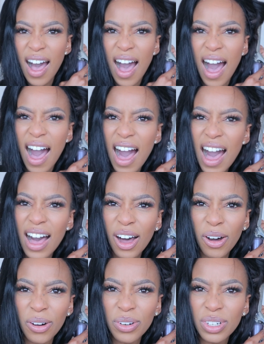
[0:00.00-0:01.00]

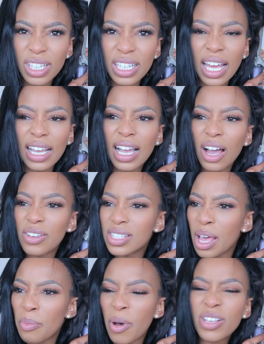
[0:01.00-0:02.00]
How? Like, how's
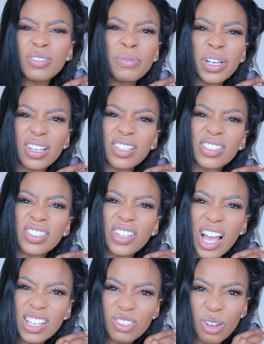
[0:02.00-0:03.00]
that possible? Because you
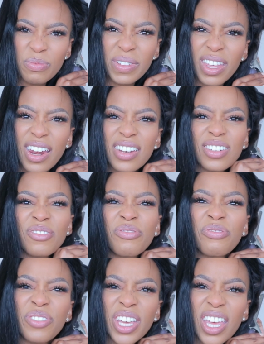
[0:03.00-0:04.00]
guys told me that I didn't
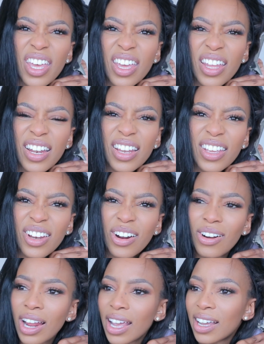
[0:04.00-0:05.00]
fit, you
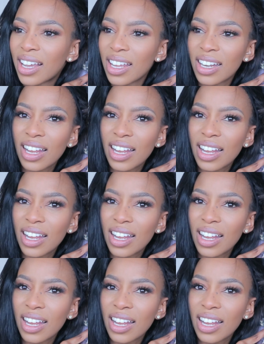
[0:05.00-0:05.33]
know, like,